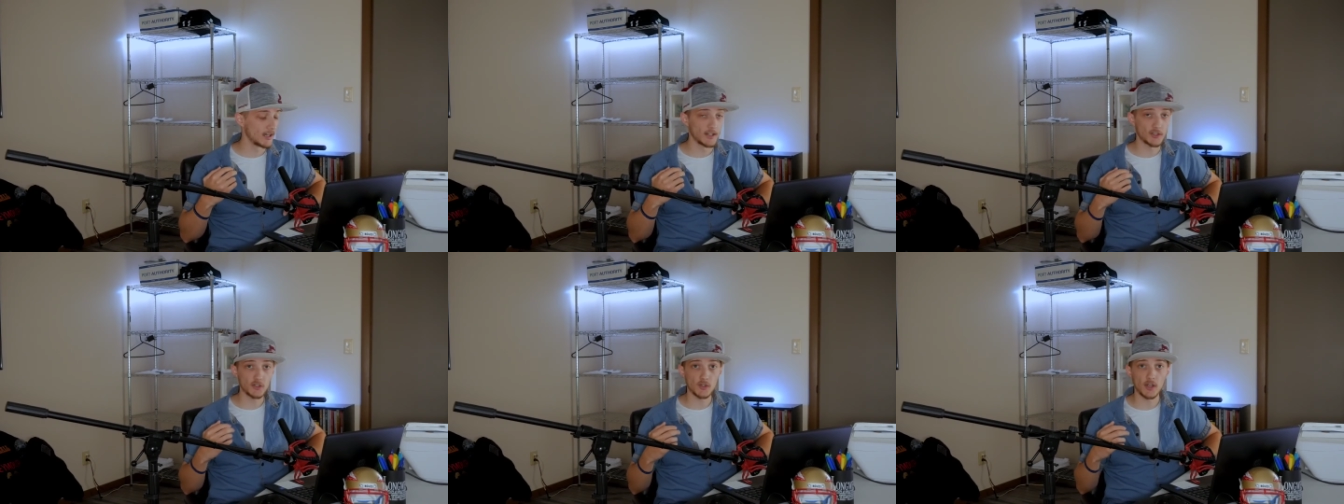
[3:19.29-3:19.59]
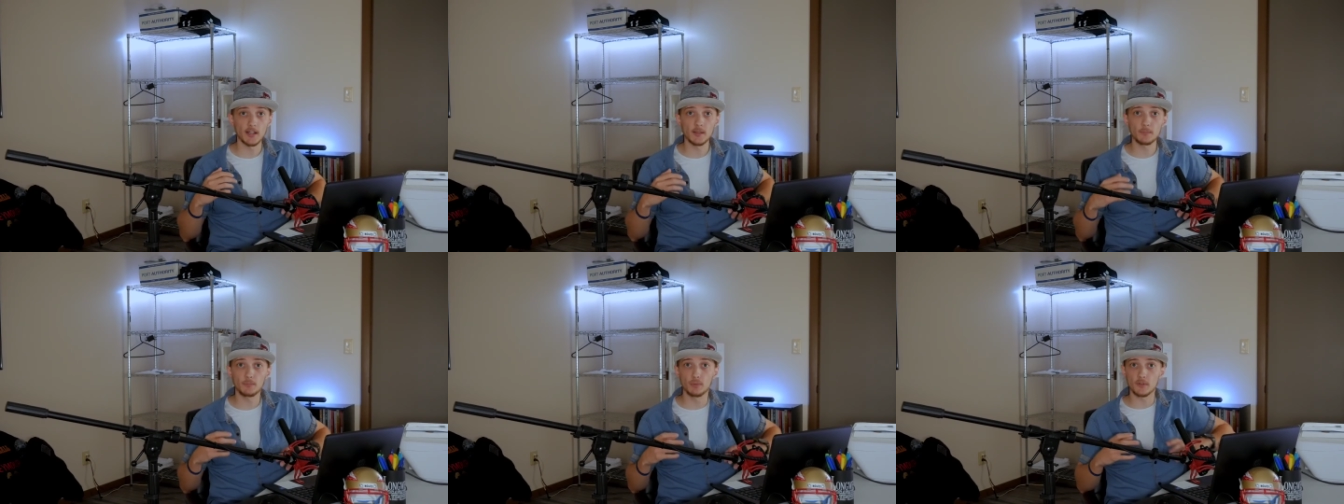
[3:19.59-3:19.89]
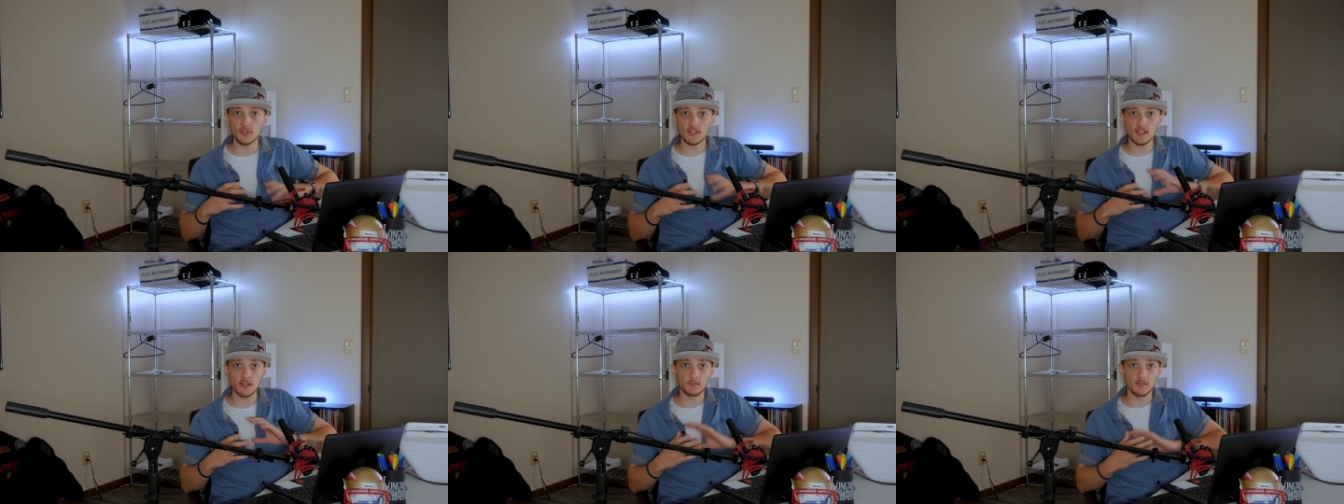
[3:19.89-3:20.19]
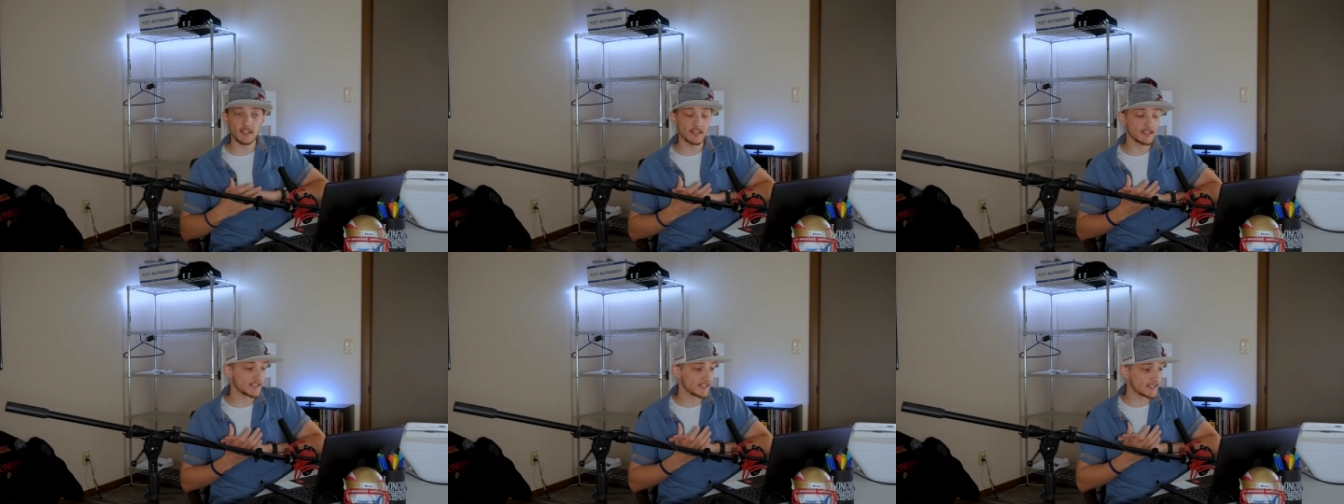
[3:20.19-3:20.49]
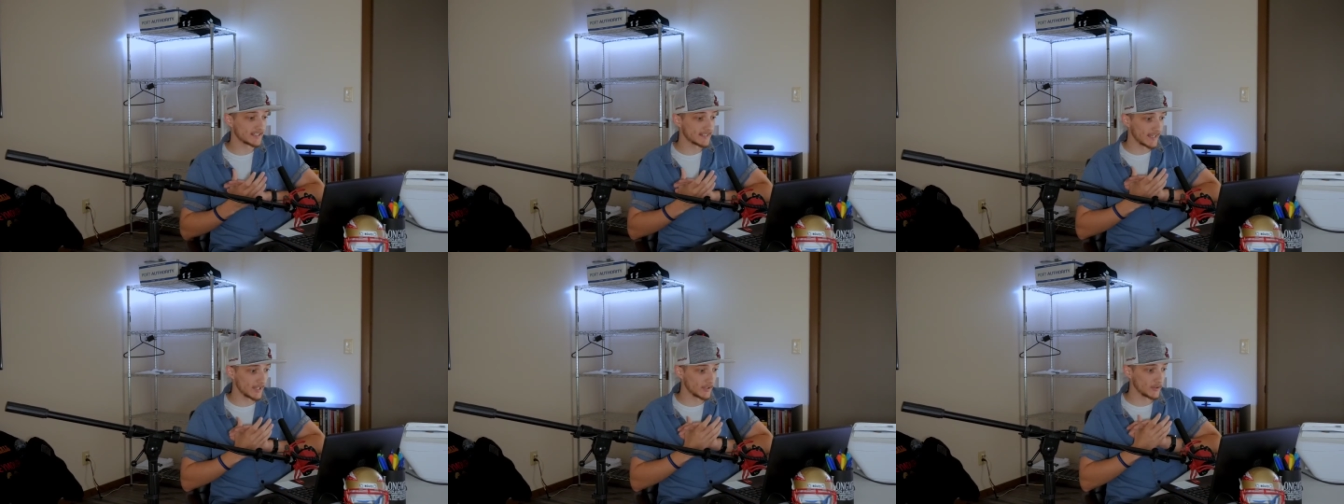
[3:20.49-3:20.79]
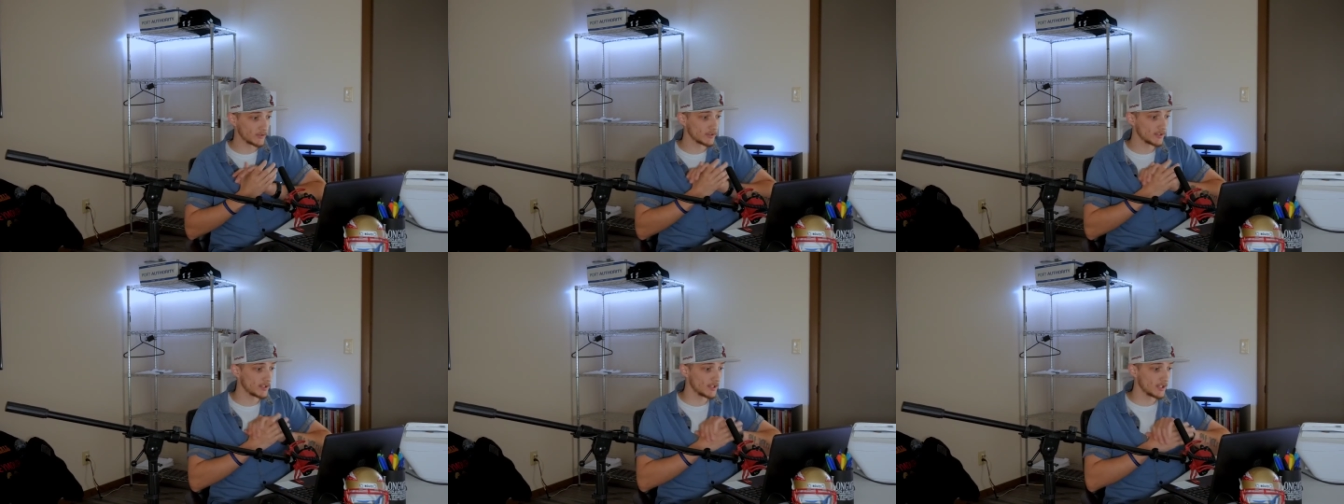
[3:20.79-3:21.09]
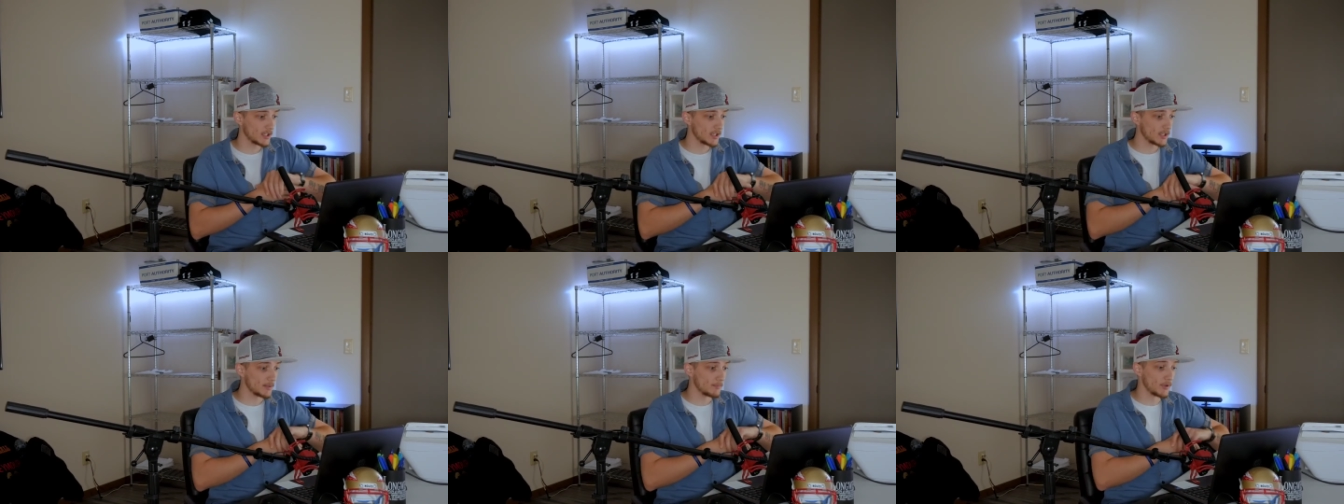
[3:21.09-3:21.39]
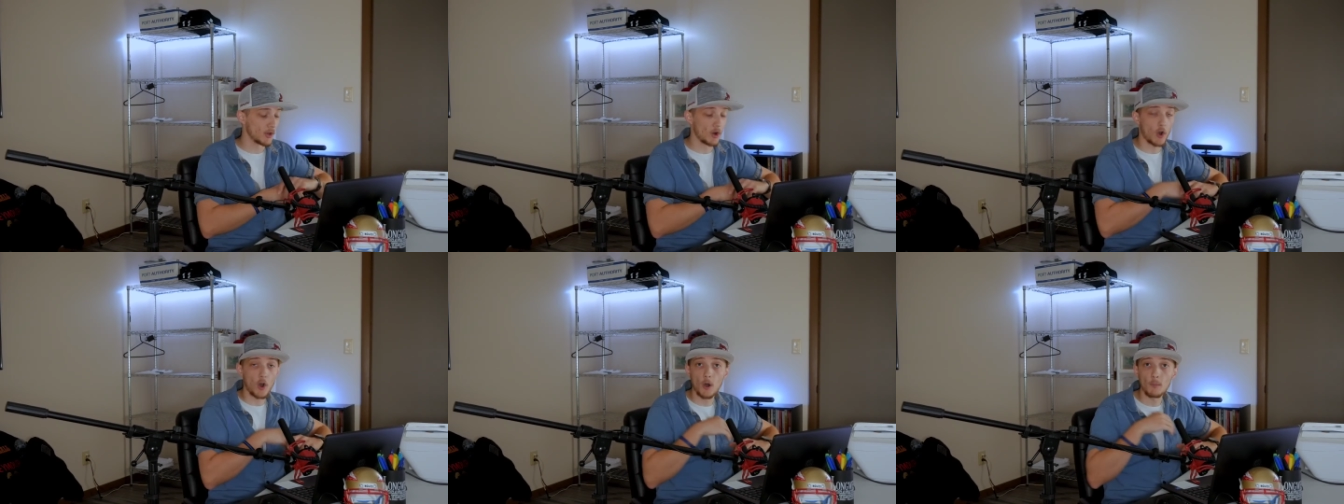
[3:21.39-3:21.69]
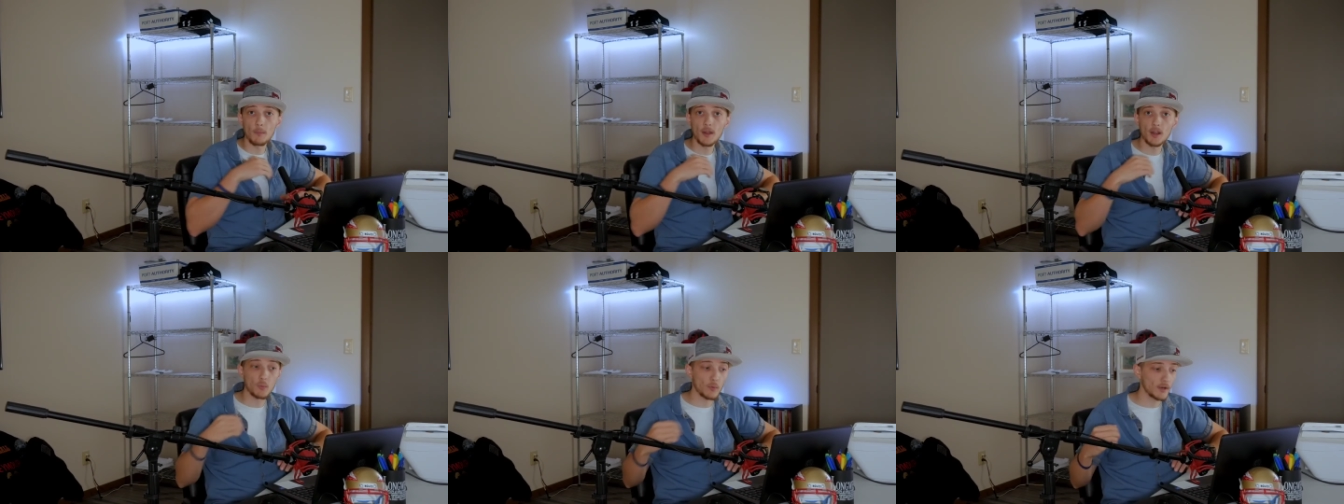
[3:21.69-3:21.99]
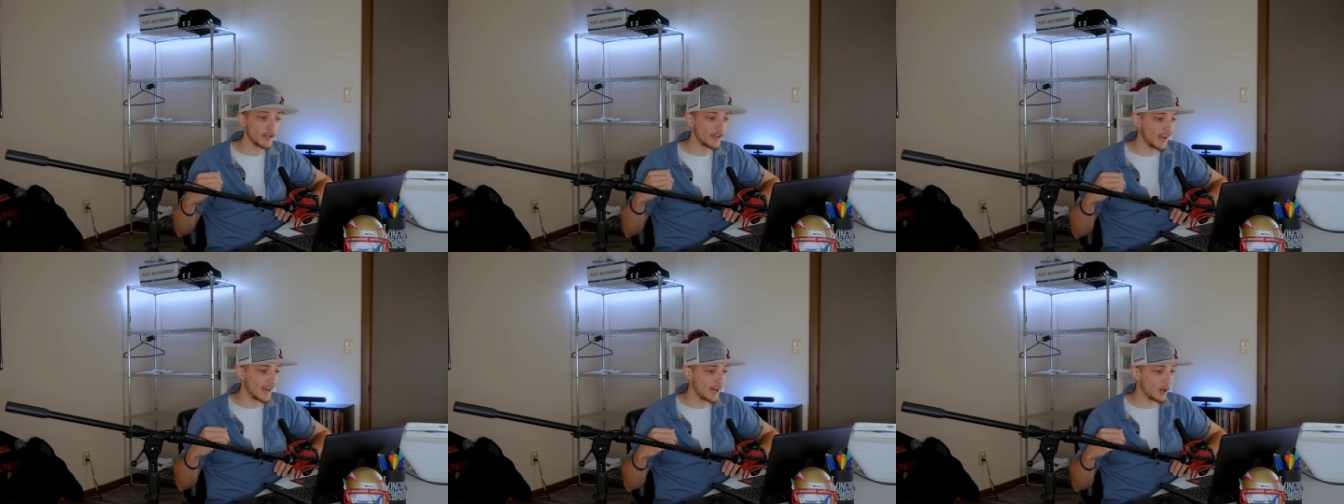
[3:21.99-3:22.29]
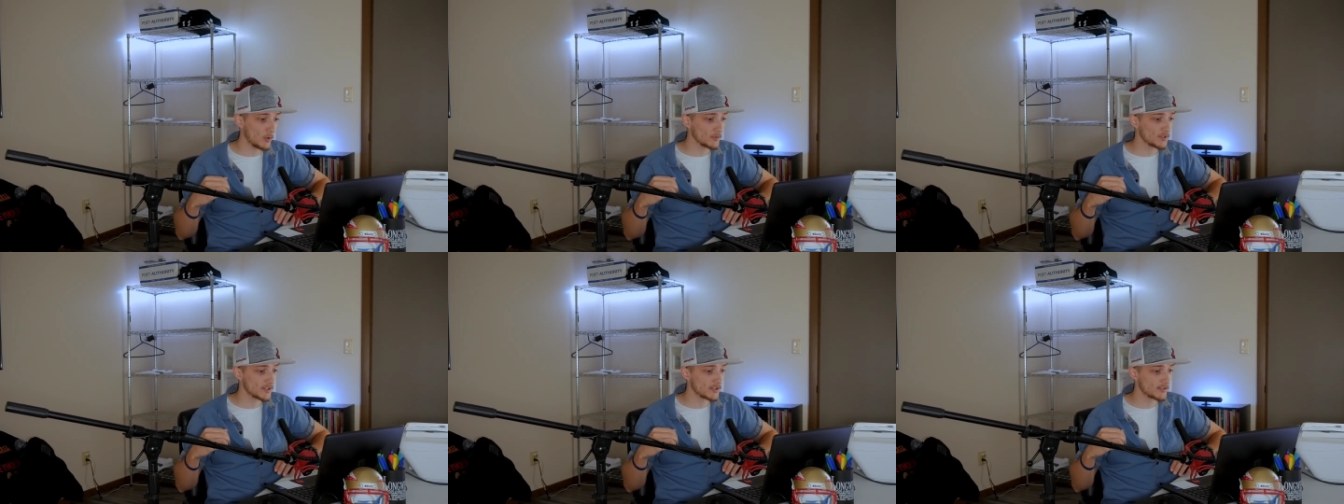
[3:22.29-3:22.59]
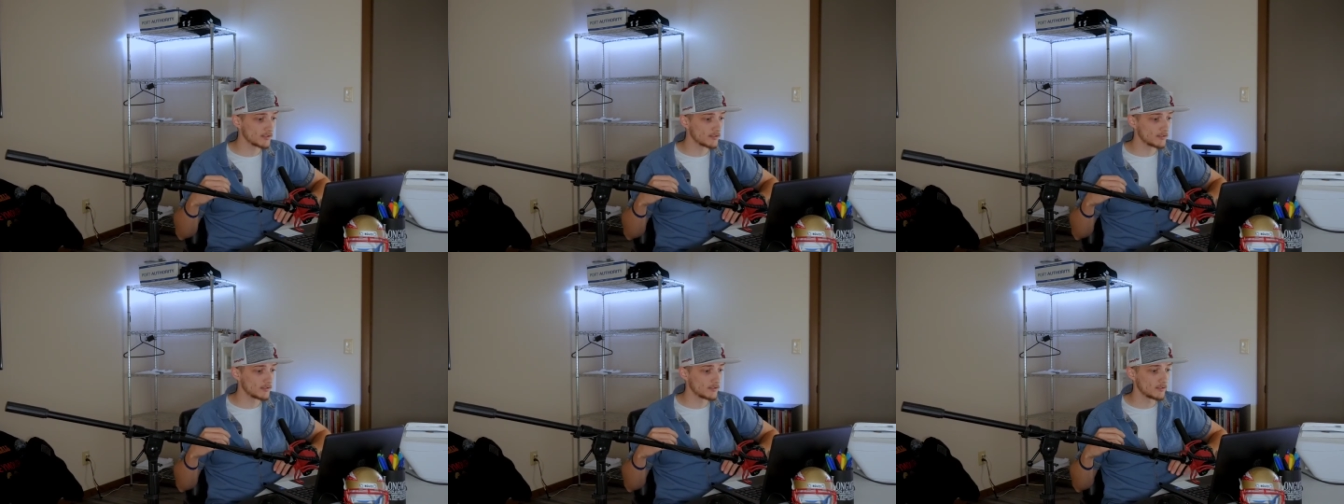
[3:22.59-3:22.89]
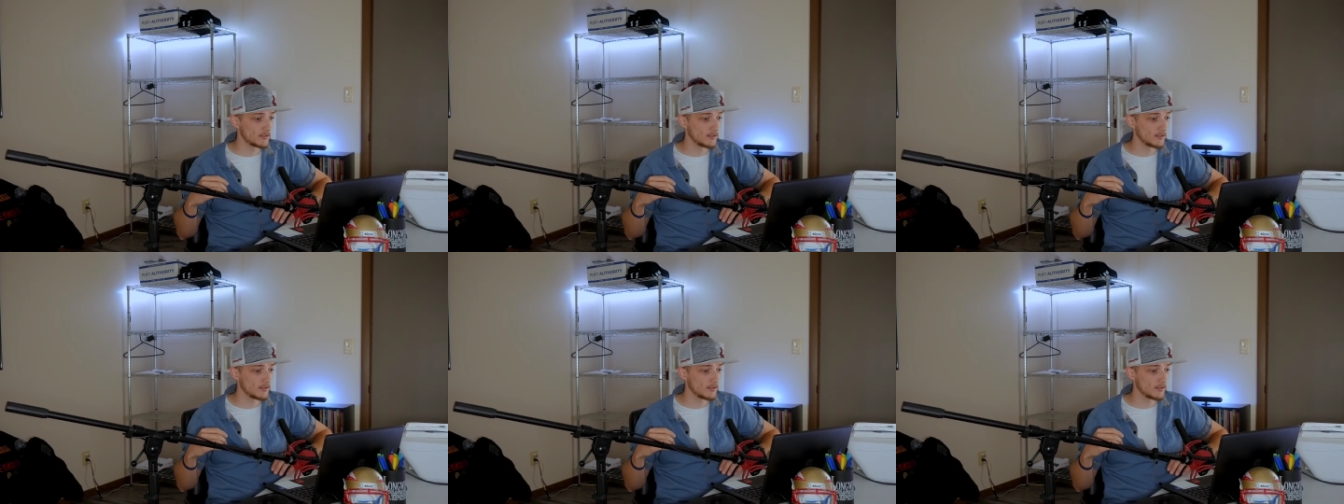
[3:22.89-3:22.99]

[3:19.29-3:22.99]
I tried to put something together, but on my way out,